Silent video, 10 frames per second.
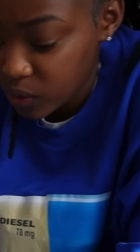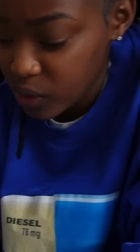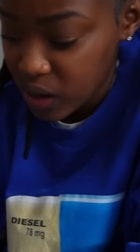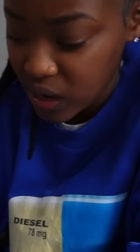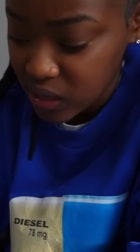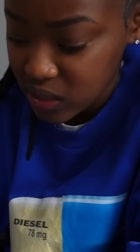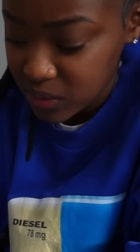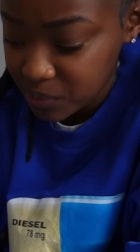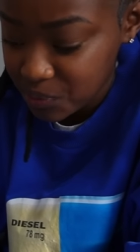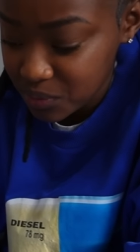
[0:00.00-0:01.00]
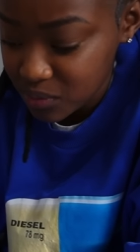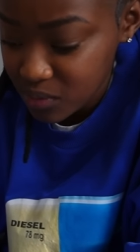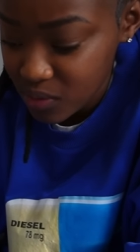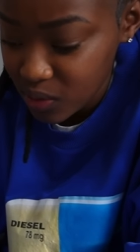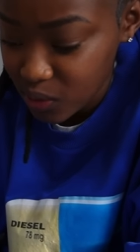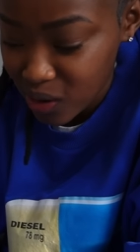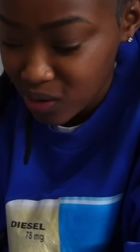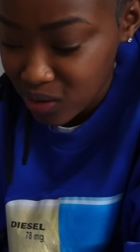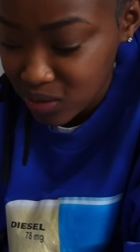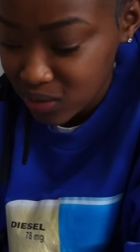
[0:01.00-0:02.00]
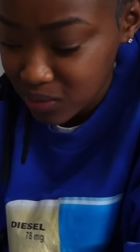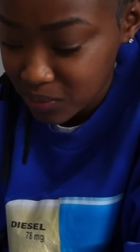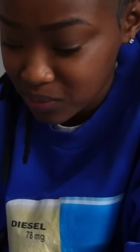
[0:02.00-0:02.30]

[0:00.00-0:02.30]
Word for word: Do I like it? Do I not?